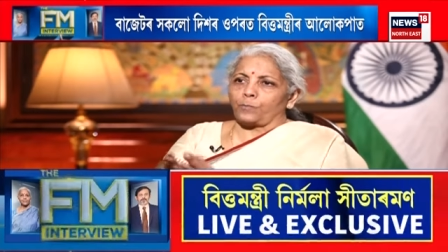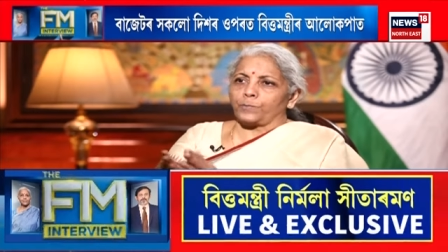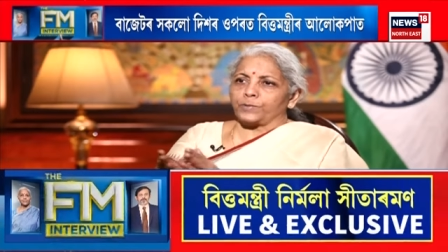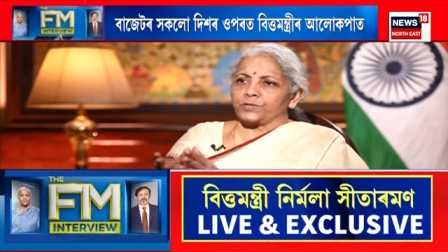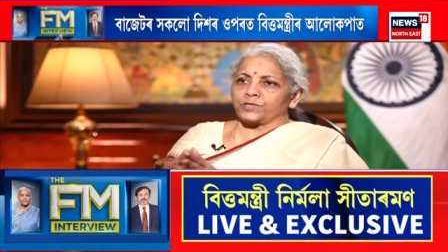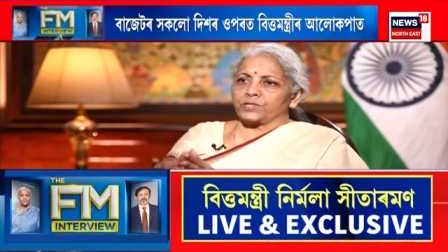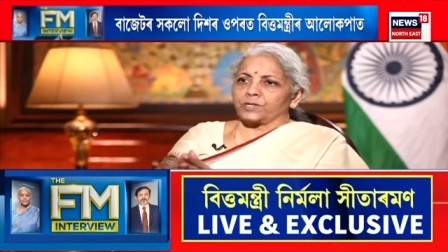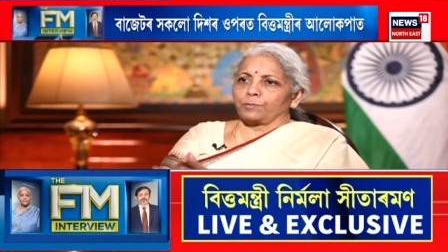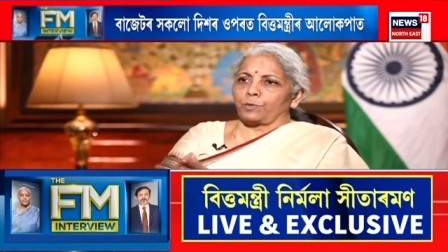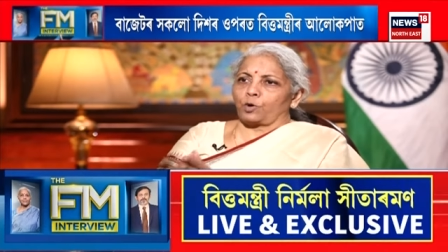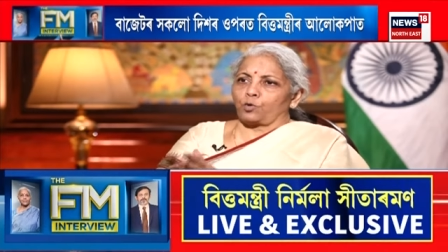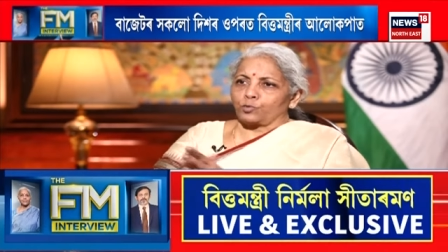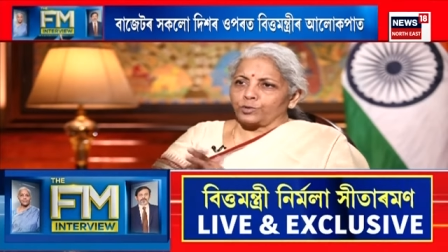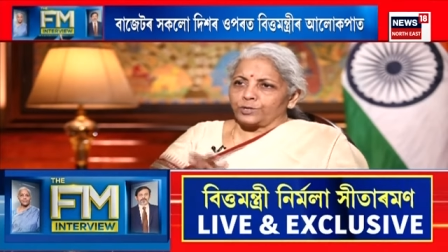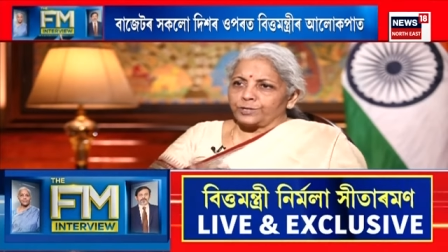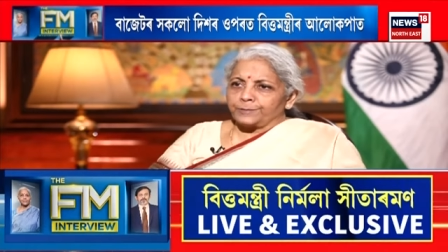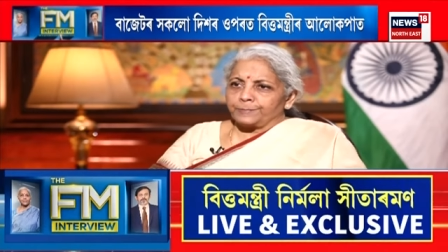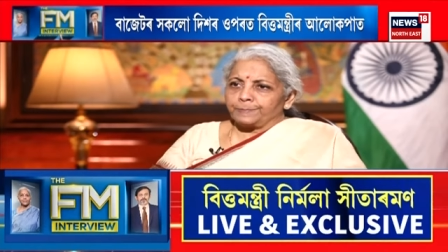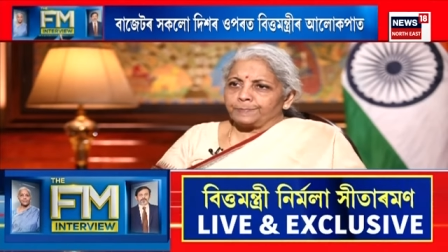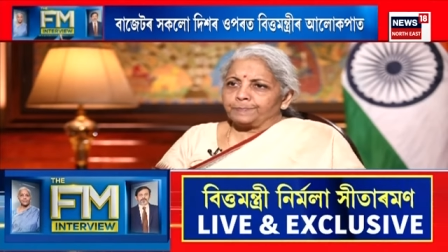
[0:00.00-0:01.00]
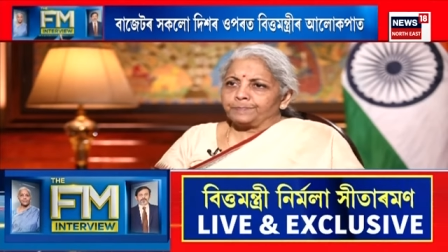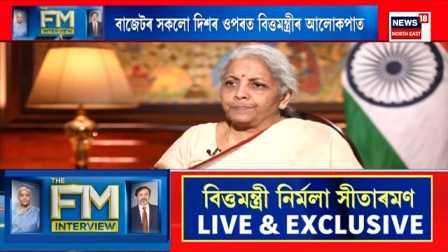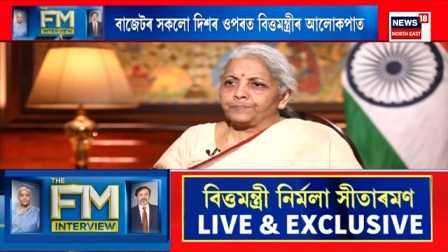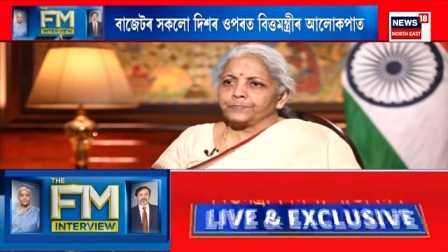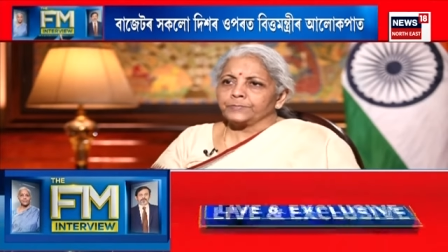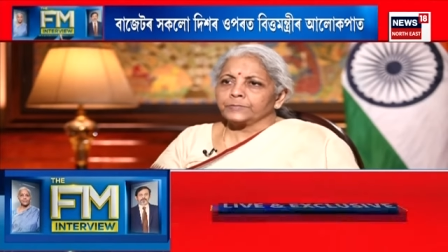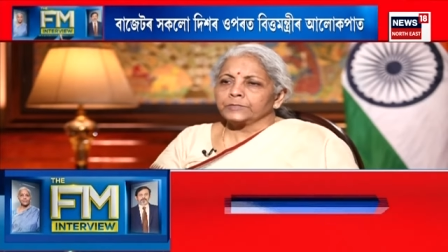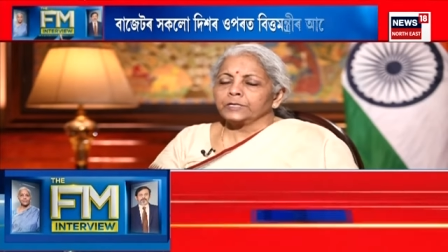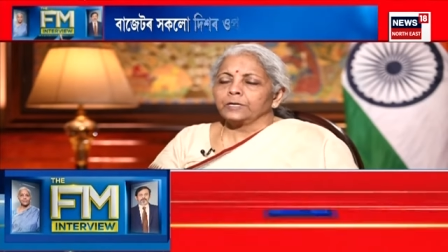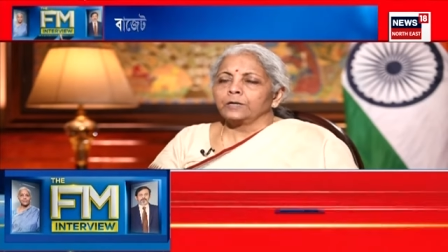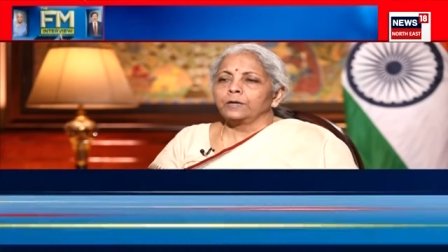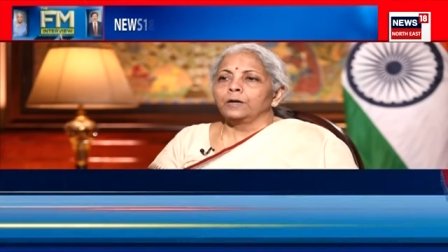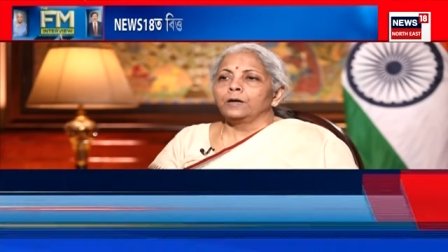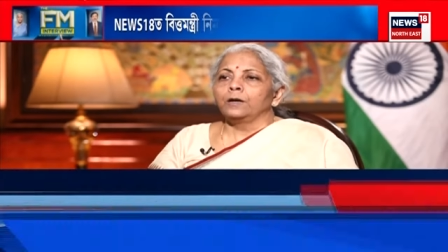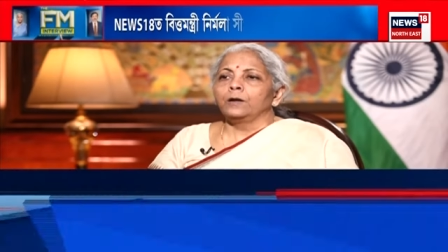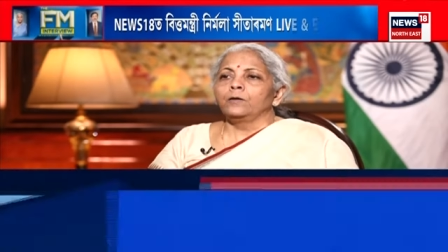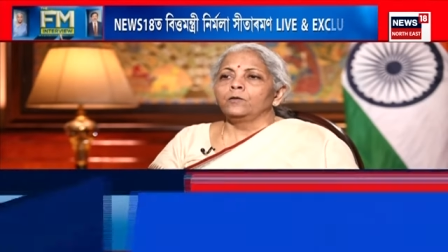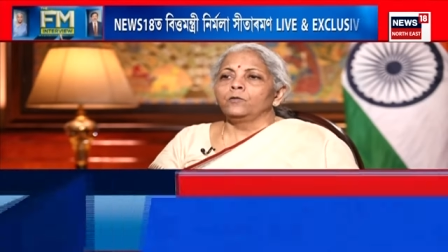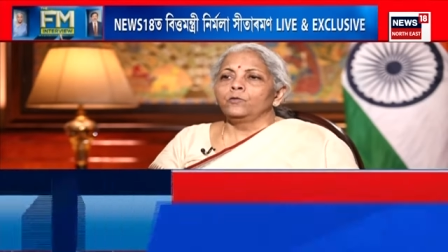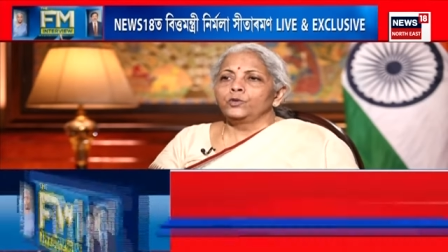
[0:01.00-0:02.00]
amount.
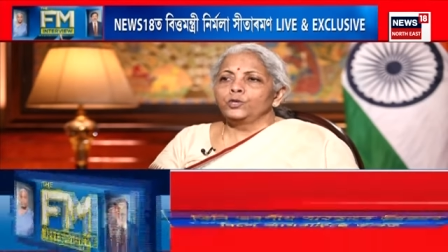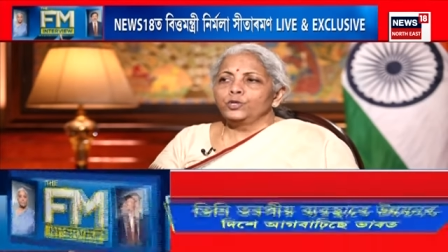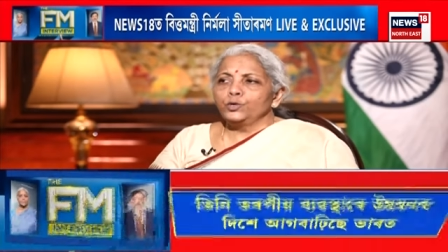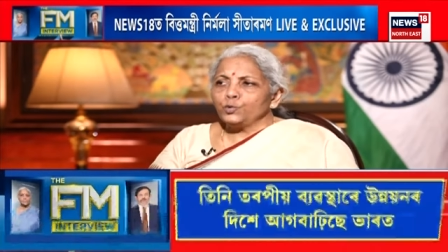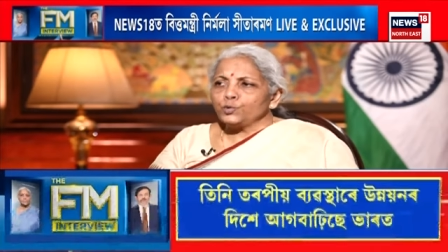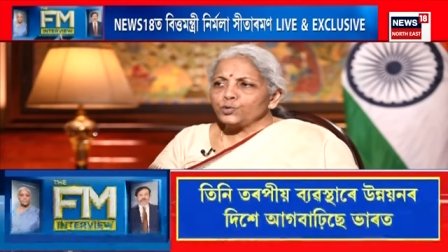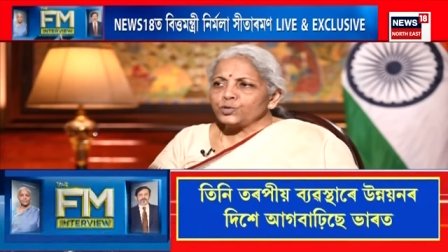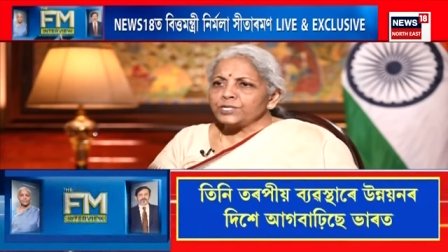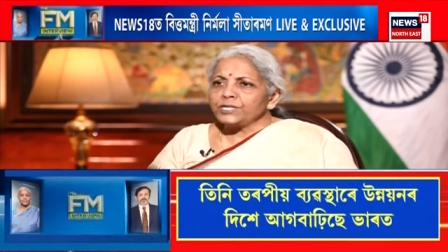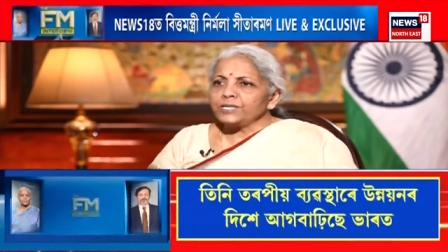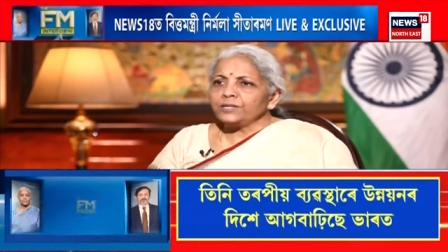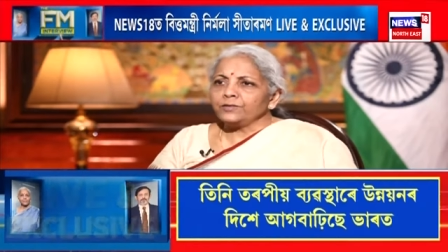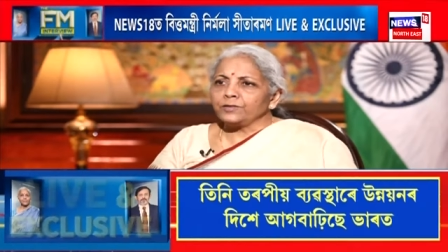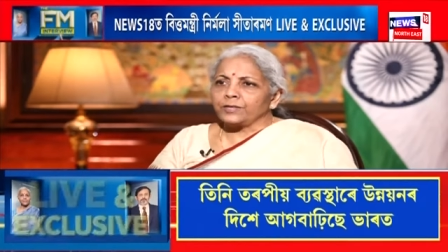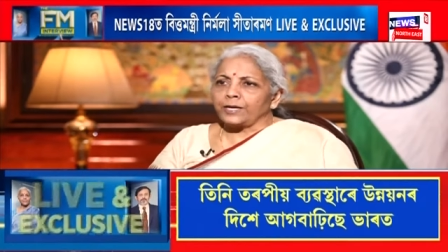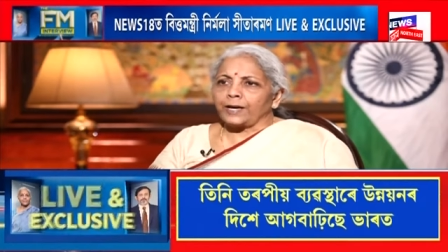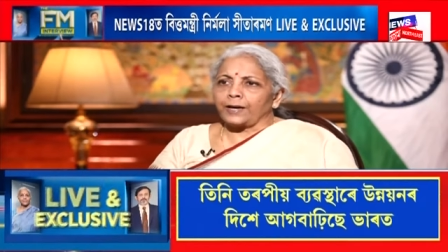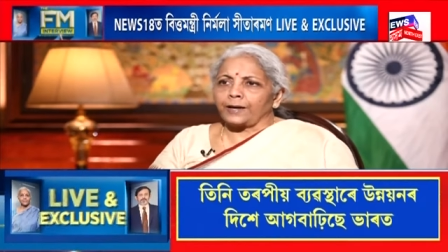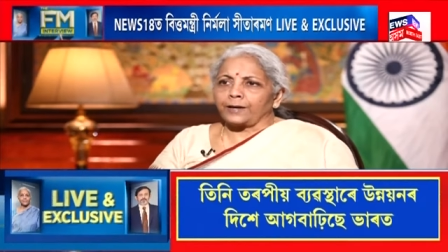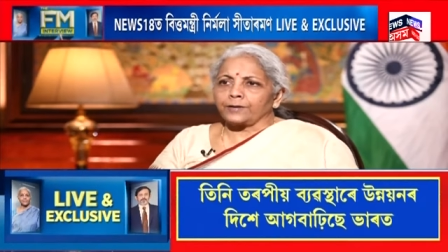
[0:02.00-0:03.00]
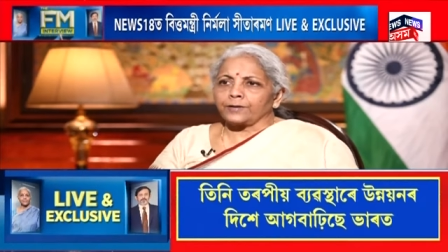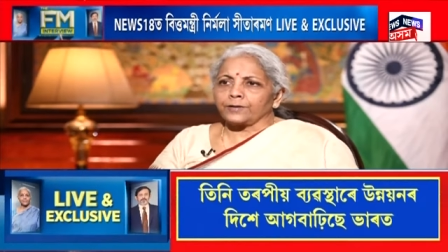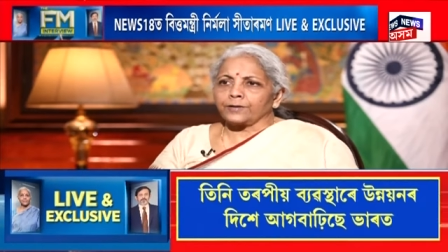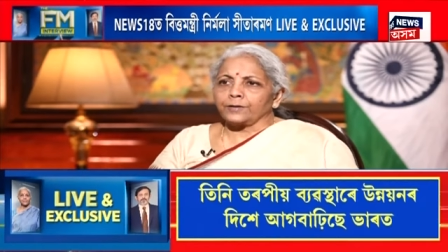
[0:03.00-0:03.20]
Using that,